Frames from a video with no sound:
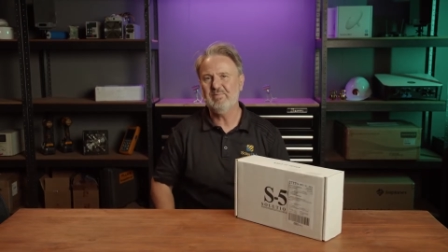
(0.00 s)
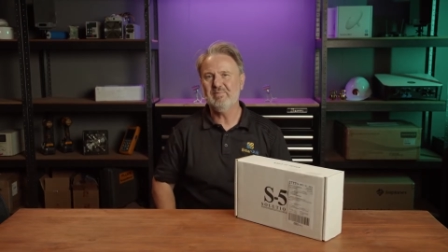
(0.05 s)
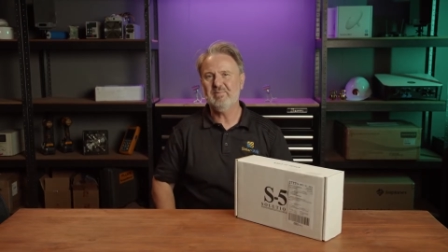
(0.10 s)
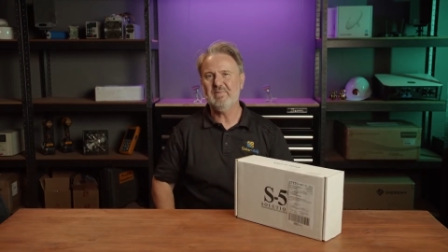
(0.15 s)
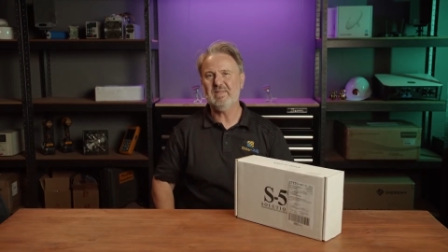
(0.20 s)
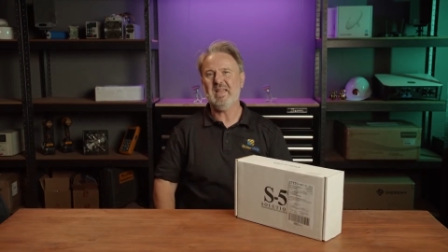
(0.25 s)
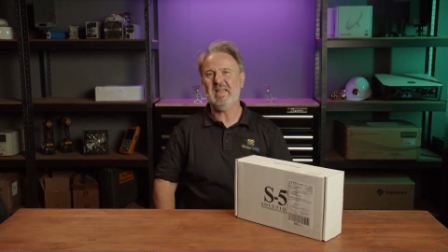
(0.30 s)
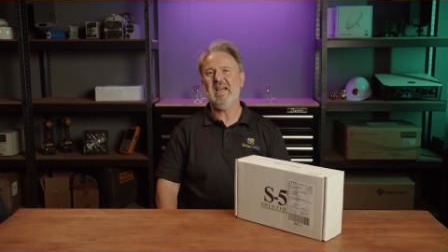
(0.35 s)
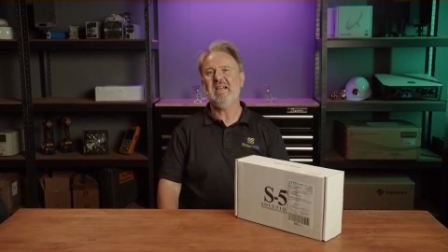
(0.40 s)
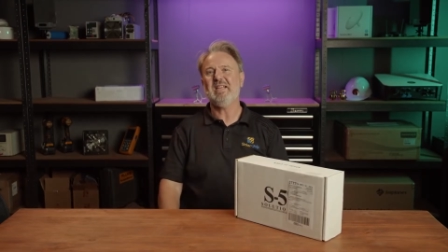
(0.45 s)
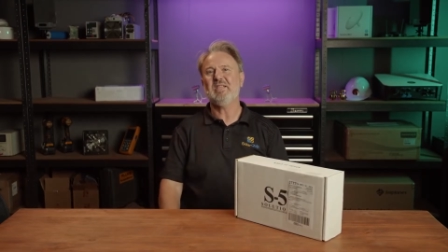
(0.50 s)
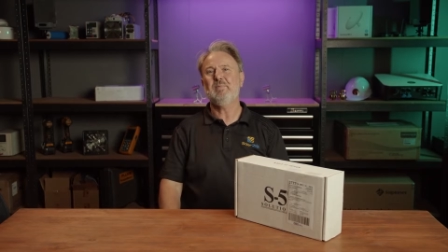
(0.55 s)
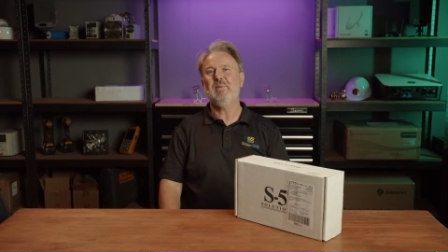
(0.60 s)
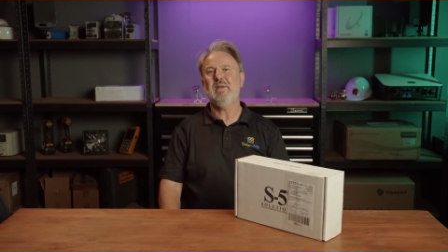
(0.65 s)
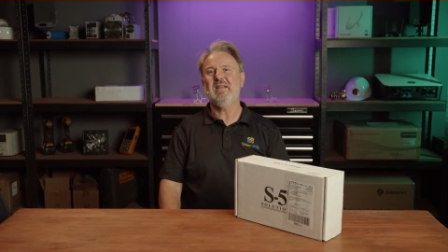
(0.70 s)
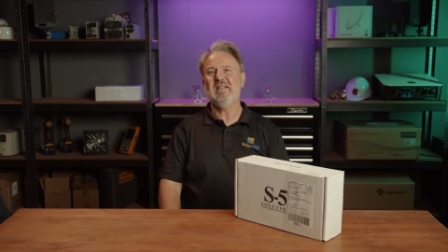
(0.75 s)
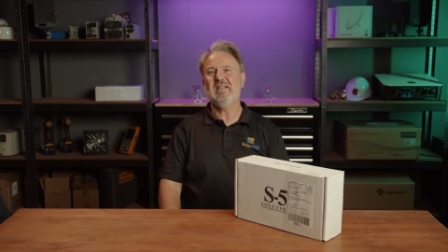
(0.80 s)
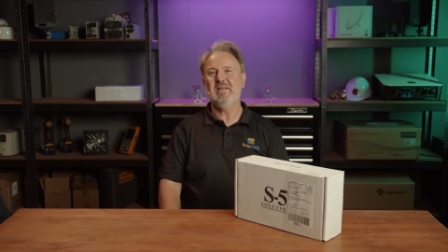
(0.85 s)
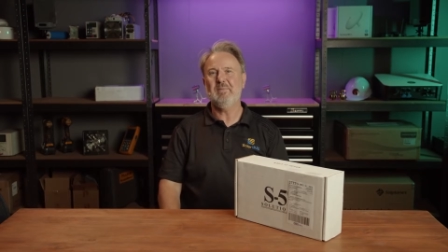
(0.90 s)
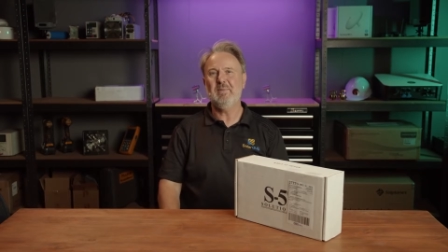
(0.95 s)
Mr. Haddock's
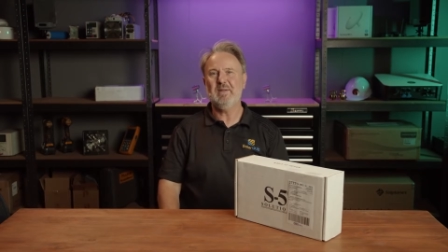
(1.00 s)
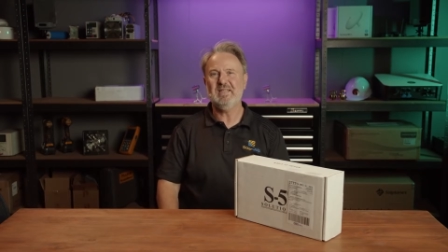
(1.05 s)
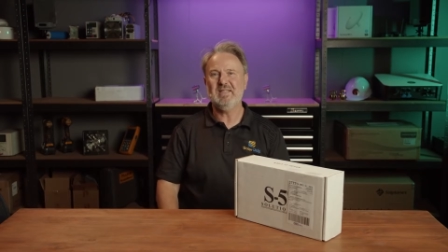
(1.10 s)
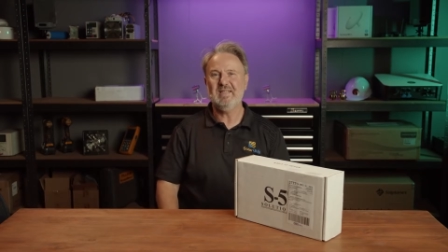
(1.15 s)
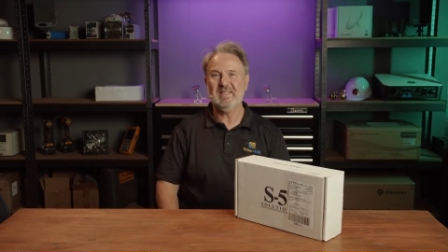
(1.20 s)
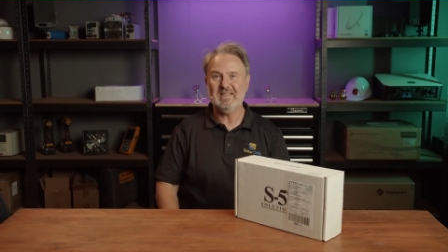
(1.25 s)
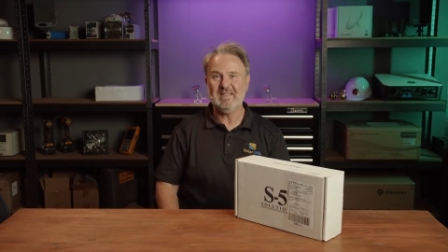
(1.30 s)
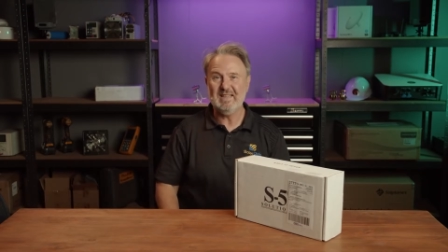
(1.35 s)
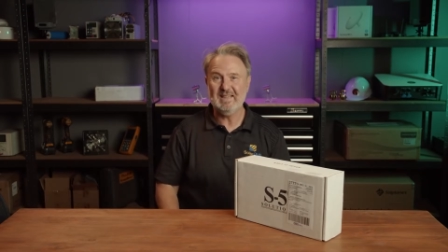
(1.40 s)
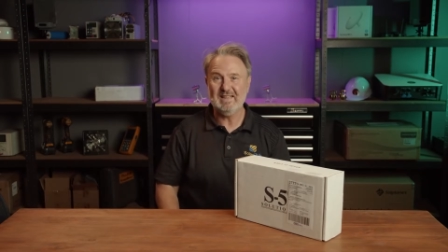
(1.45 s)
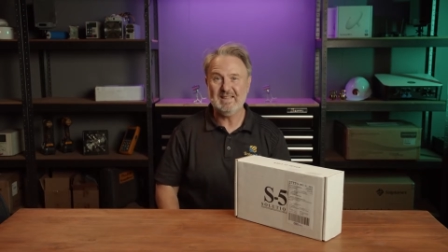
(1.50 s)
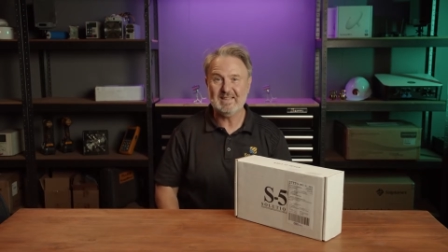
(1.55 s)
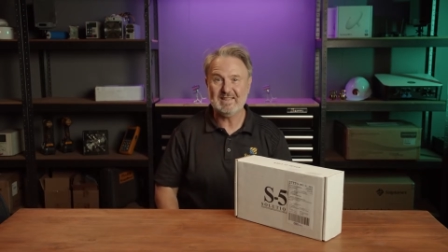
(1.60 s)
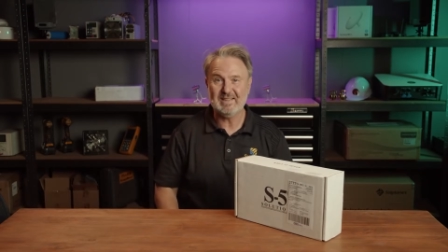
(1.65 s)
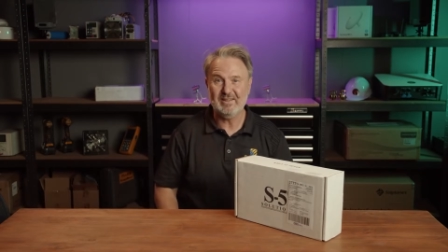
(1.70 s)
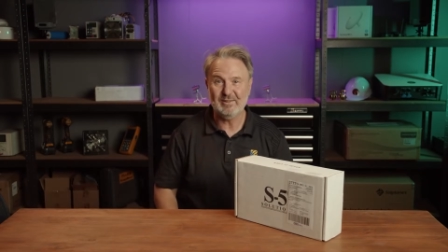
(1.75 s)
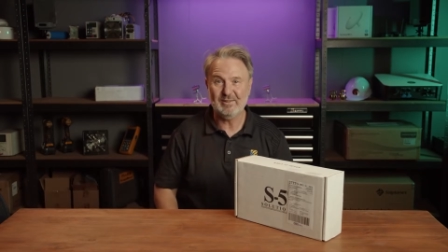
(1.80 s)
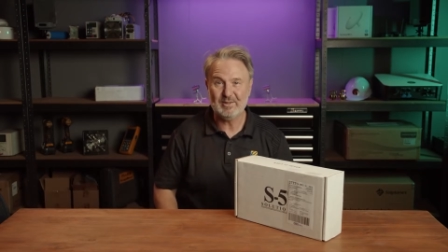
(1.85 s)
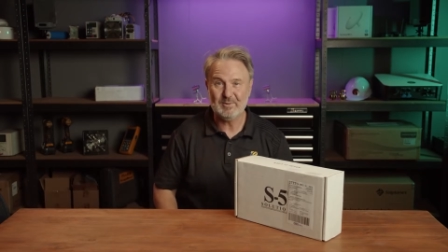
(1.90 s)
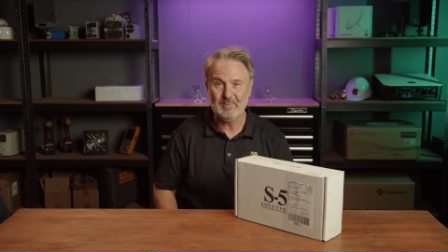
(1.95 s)
been in the business nearly as
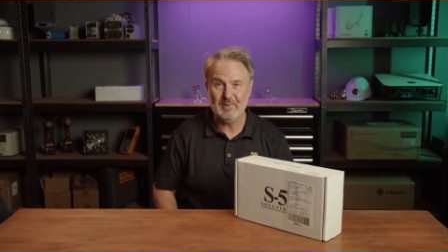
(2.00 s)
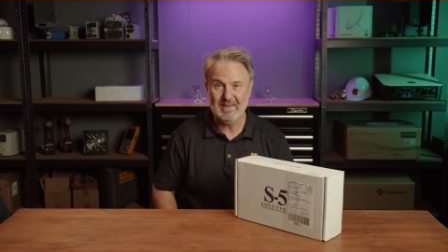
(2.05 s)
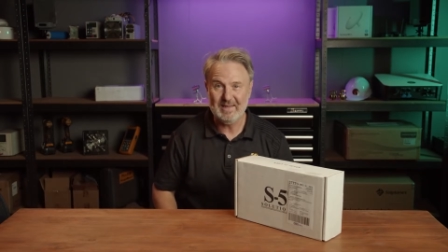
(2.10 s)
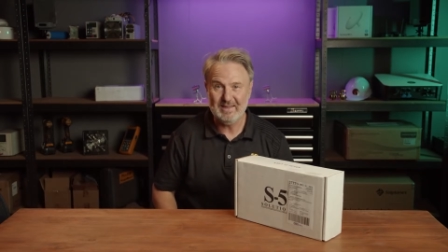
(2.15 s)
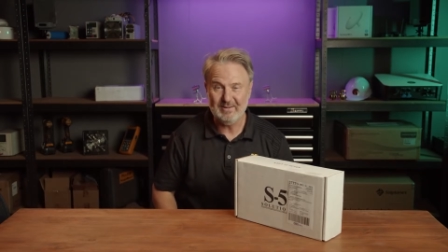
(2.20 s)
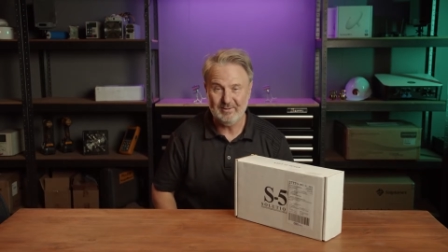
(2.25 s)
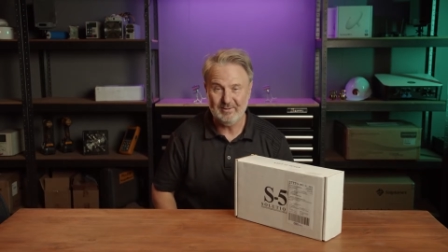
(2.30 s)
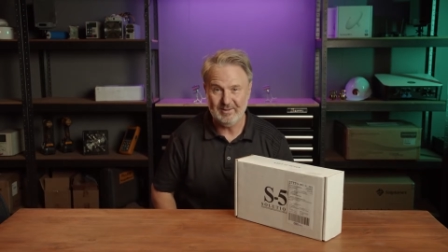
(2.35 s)
long as me.